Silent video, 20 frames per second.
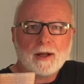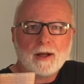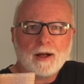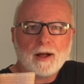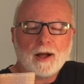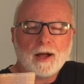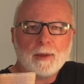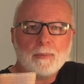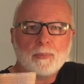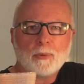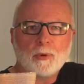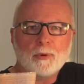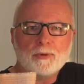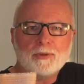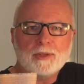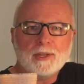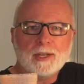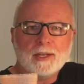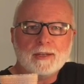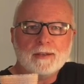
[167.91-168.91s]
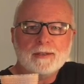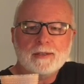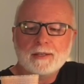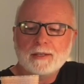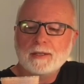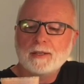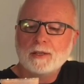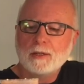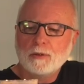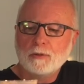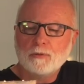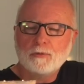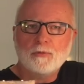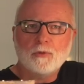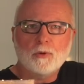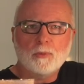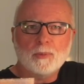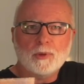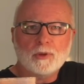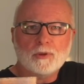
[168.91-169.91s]
high protein
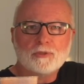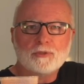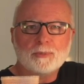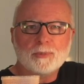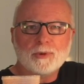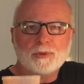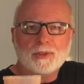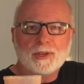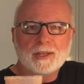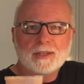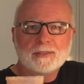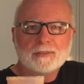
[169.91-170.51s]
full meal smoothie.